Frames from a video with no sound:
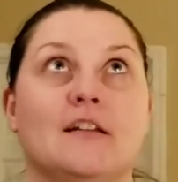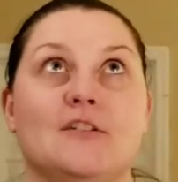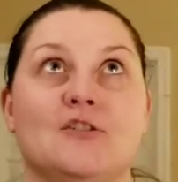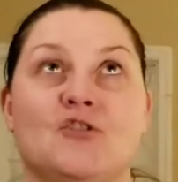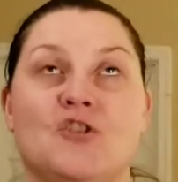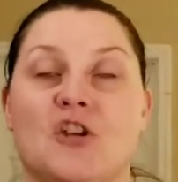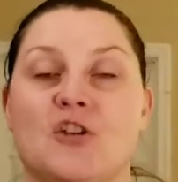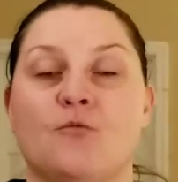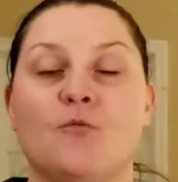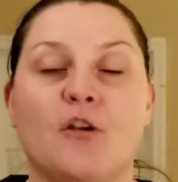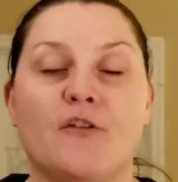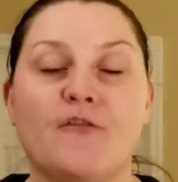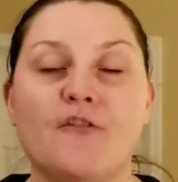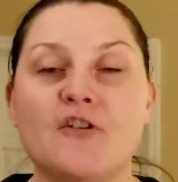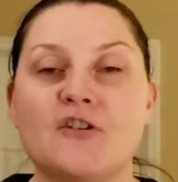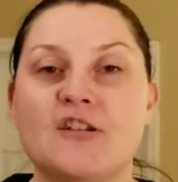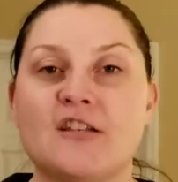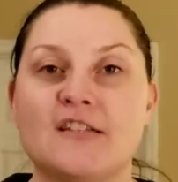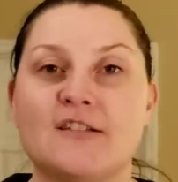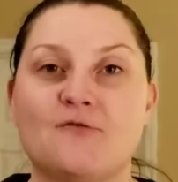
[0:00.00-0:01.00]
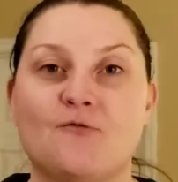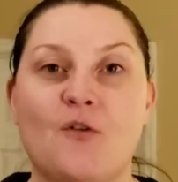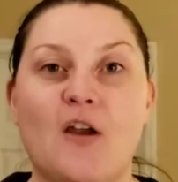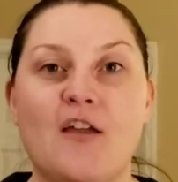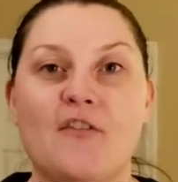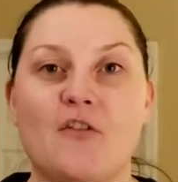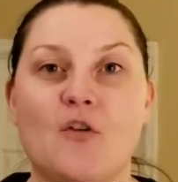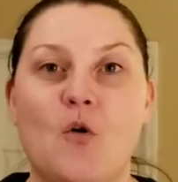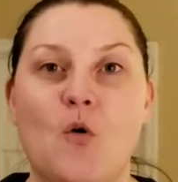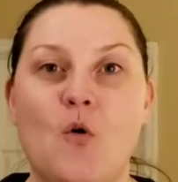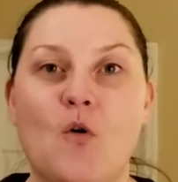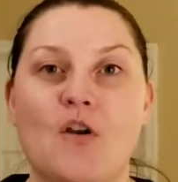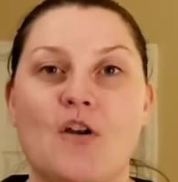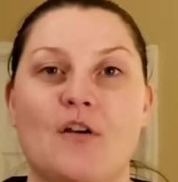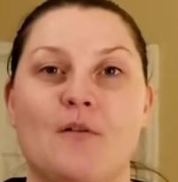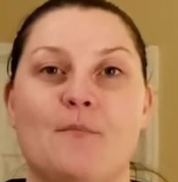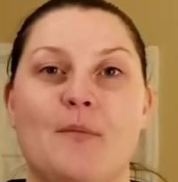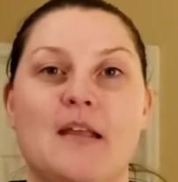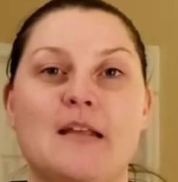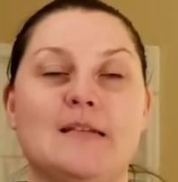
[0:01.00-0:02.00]
January 1st is around the
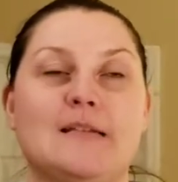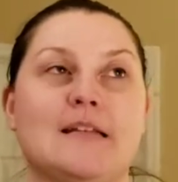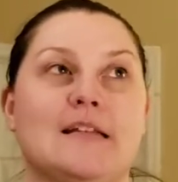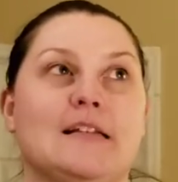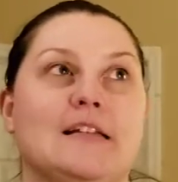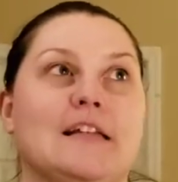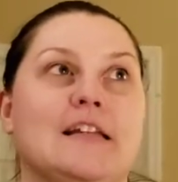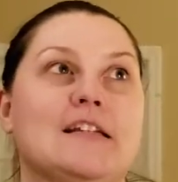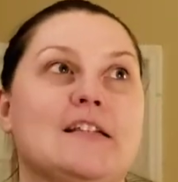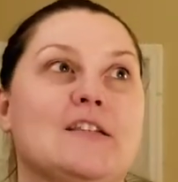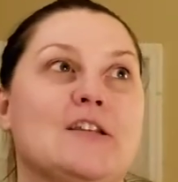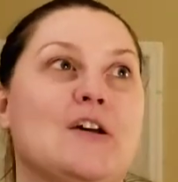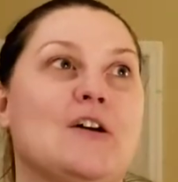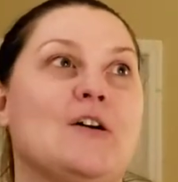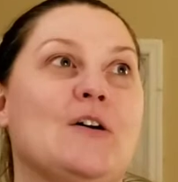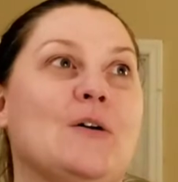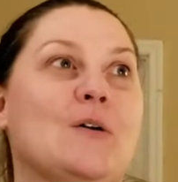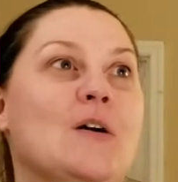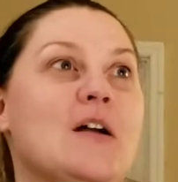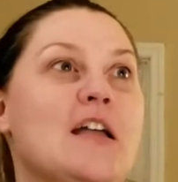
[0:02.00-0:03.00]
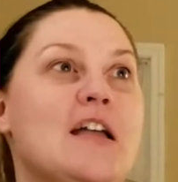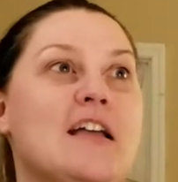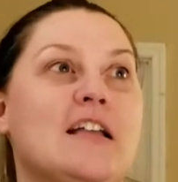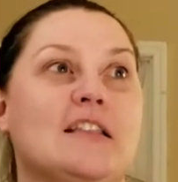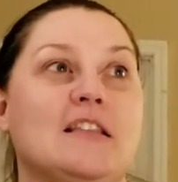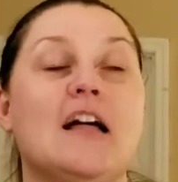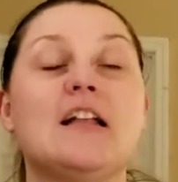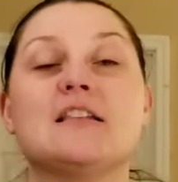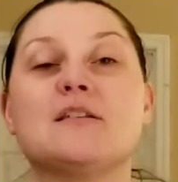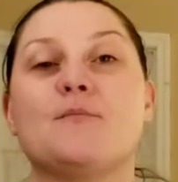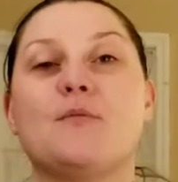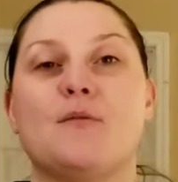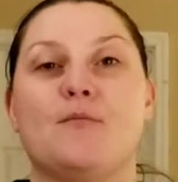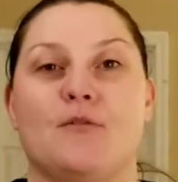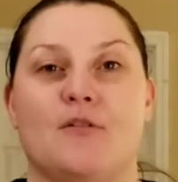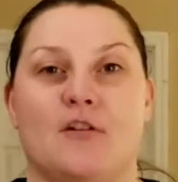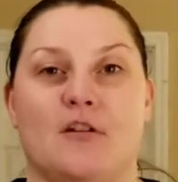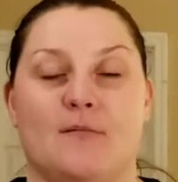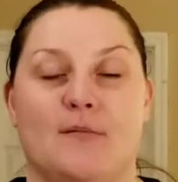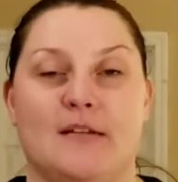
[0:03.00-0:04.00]
corner, basically. So lots of
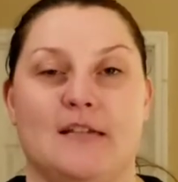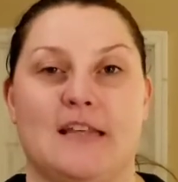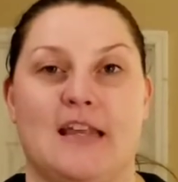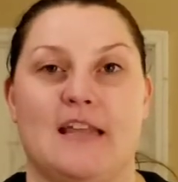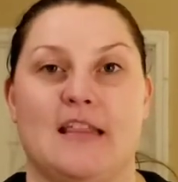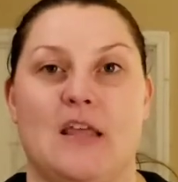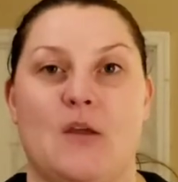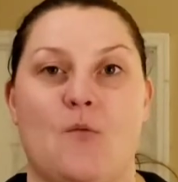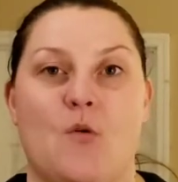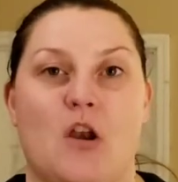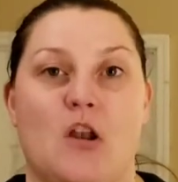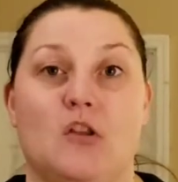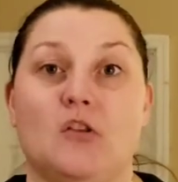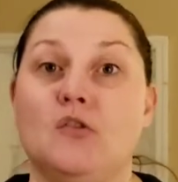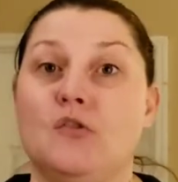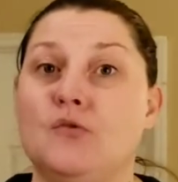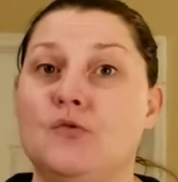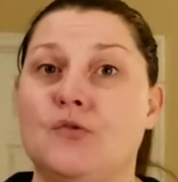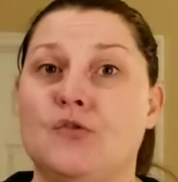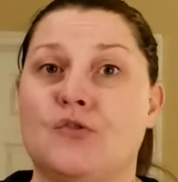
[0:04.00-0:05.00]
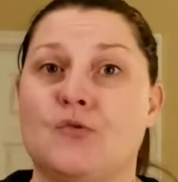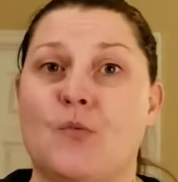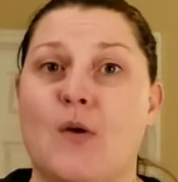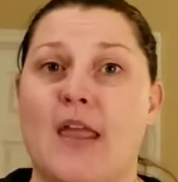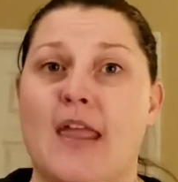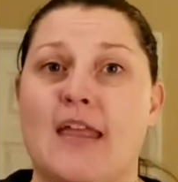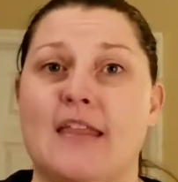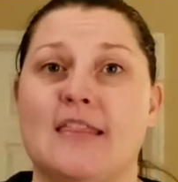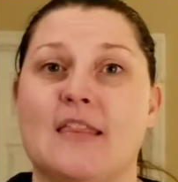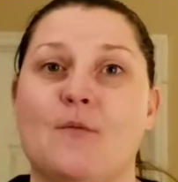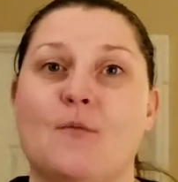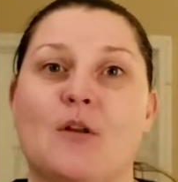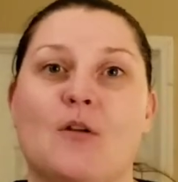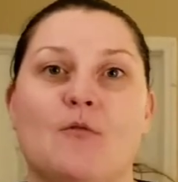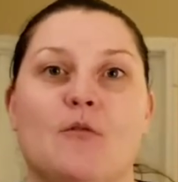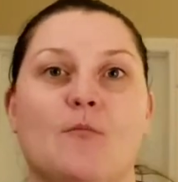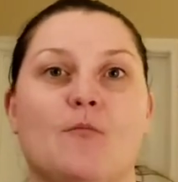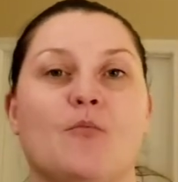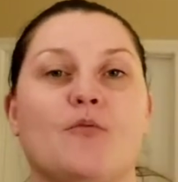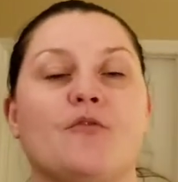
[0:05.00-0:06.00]
people are going to be saying they want to lose weight and they want to
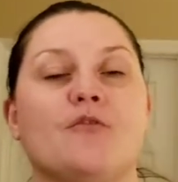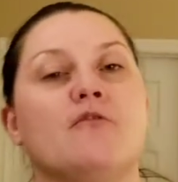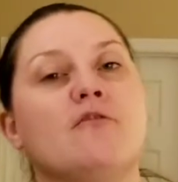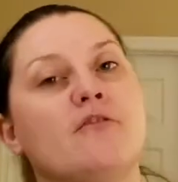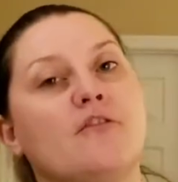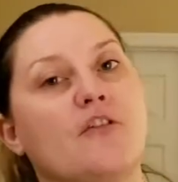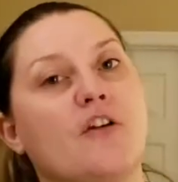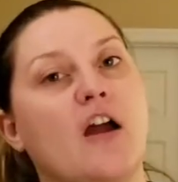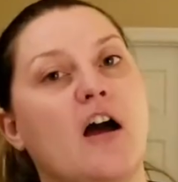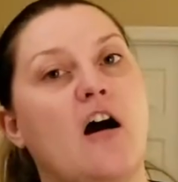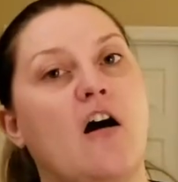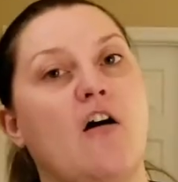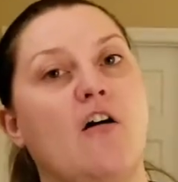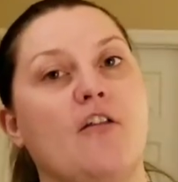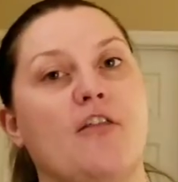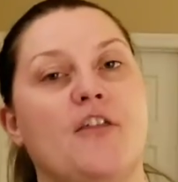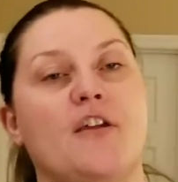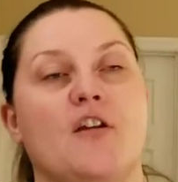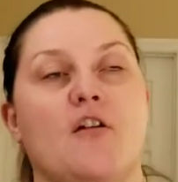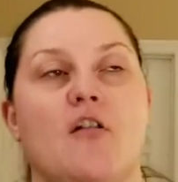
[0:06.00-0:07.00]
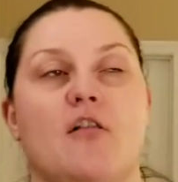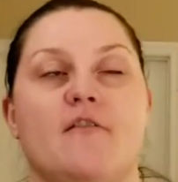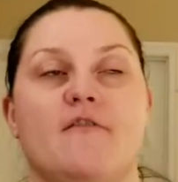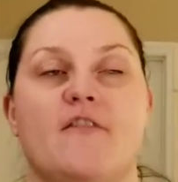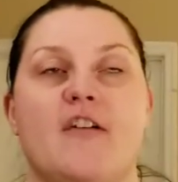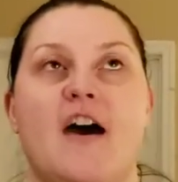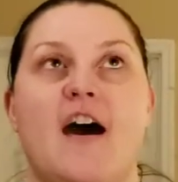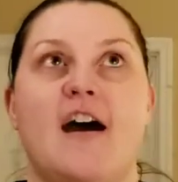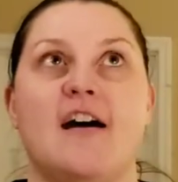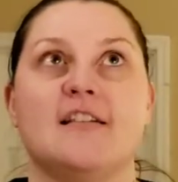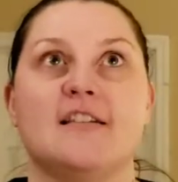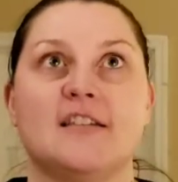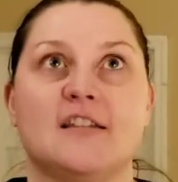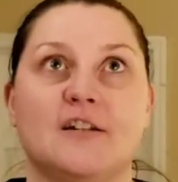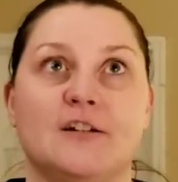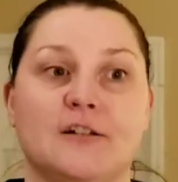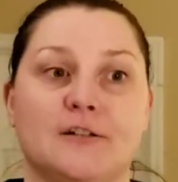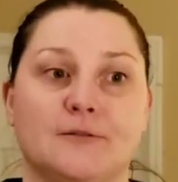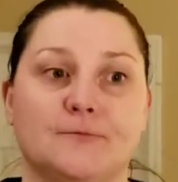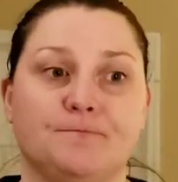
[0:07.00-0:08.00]
improve their health and all of that.
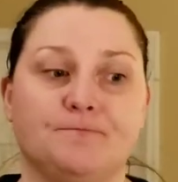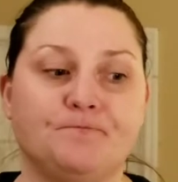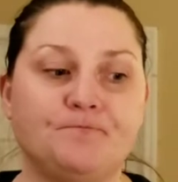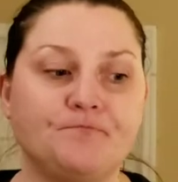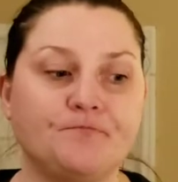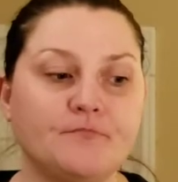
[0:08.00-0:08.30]
So,